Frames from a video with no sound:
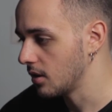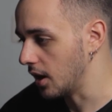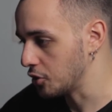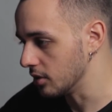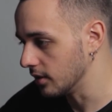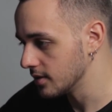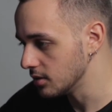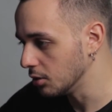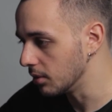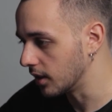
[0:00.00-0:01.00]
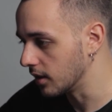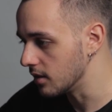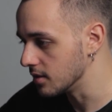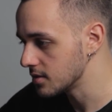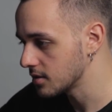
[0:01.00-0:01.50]
Actually, let's
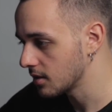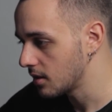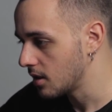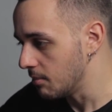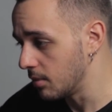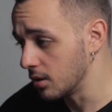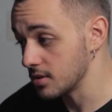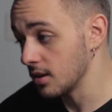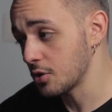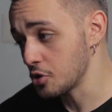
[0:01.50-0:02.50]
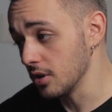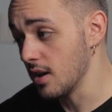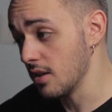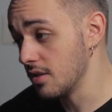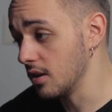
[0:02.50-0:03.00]
duplicate this, because actually
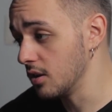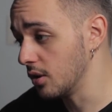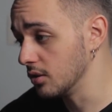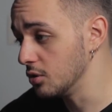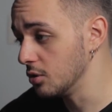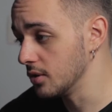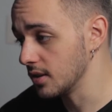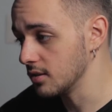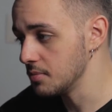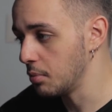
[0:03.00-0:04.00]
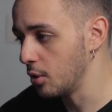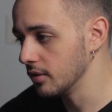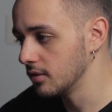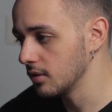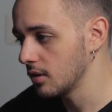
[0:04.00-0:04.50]
another thing you can do is at this
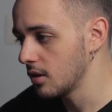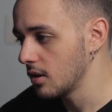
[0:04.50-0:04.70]
point